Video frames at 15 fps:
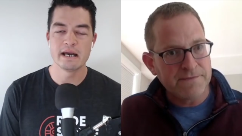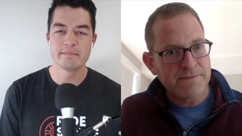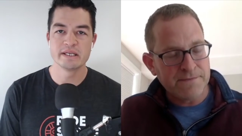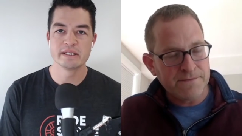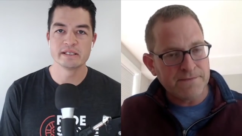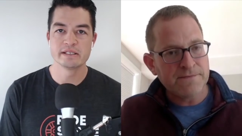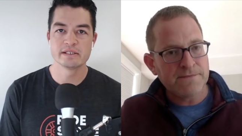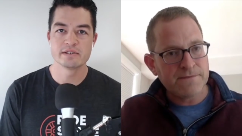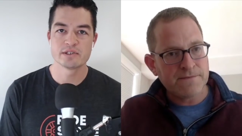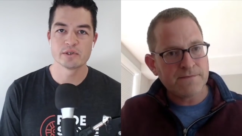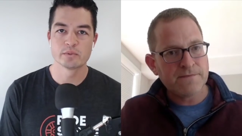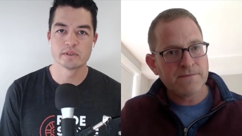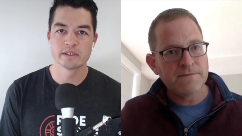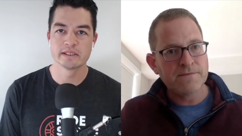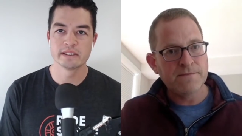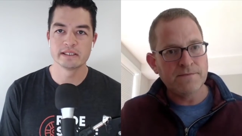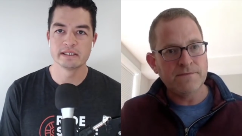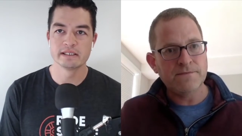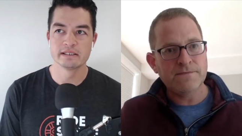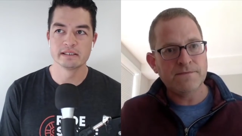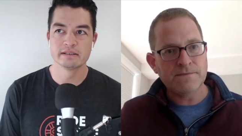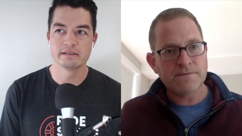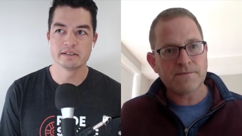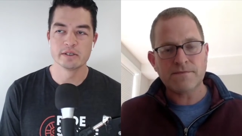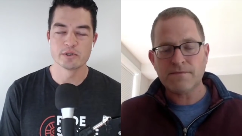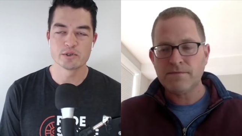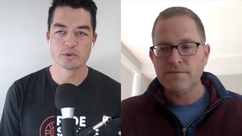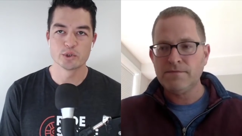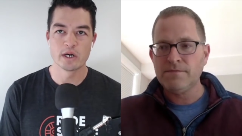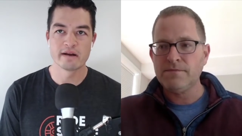Speaker 1: I mean, so really, you know,
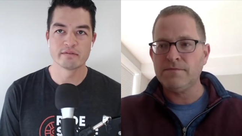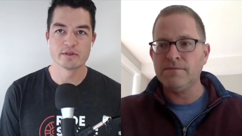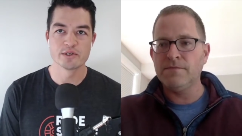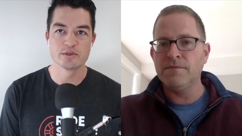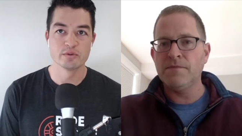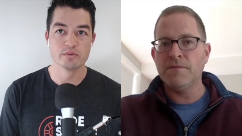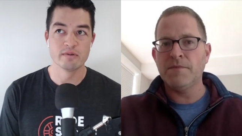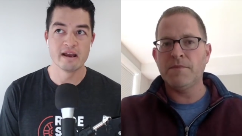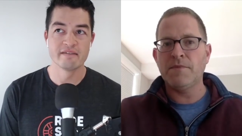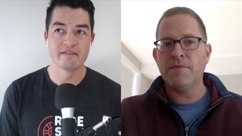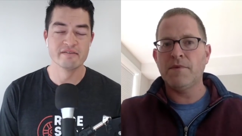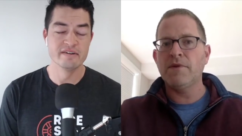so drivers have